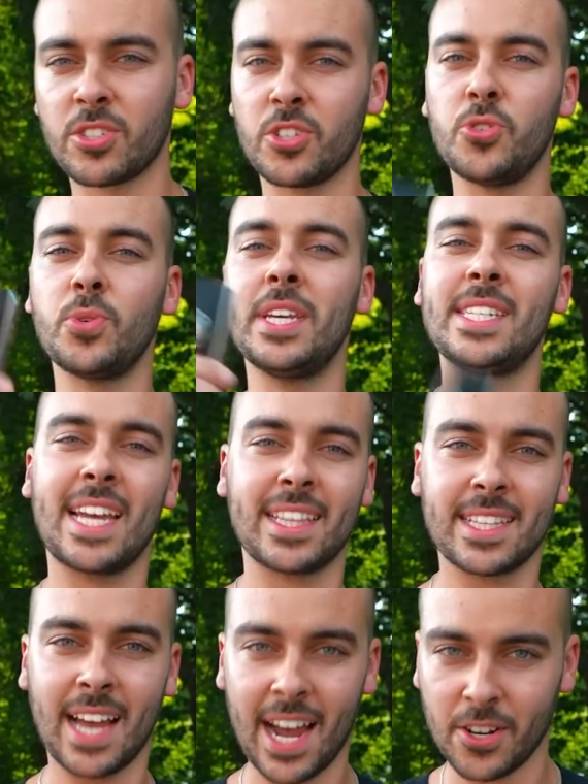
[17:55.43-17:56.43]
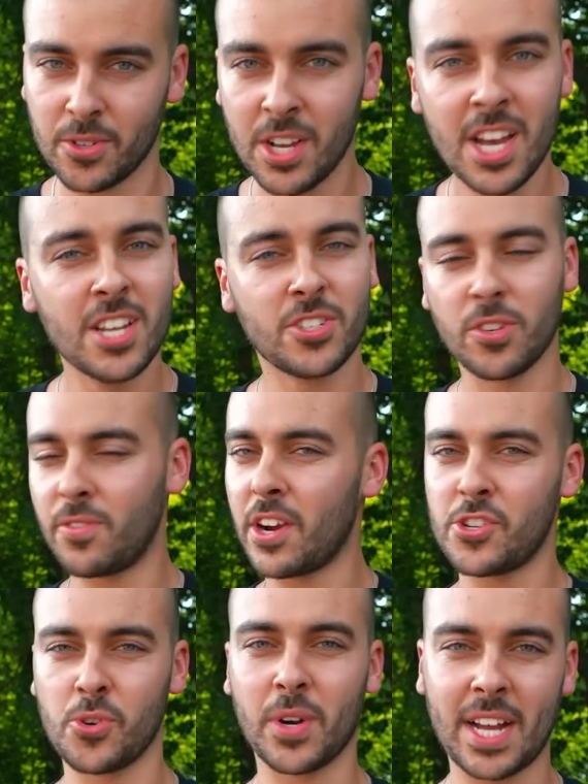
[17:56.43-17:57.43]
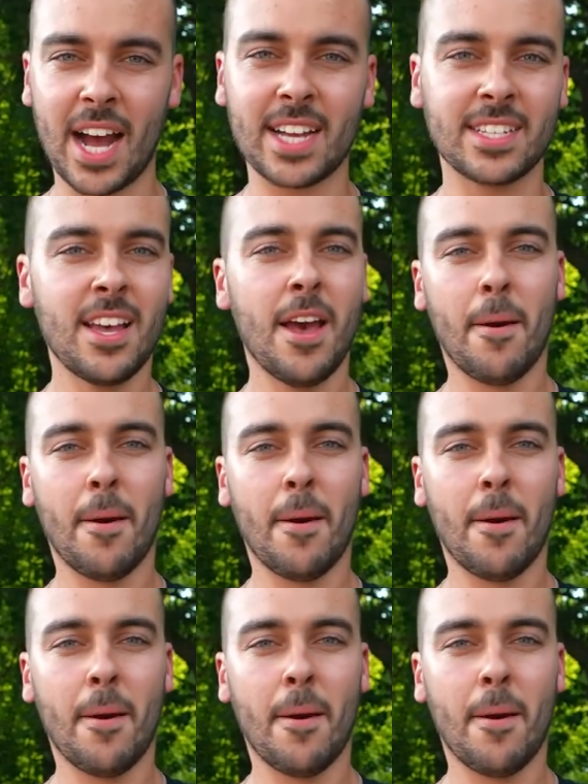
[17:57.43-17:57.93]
the 2 keys and a title. So it's very short, guys.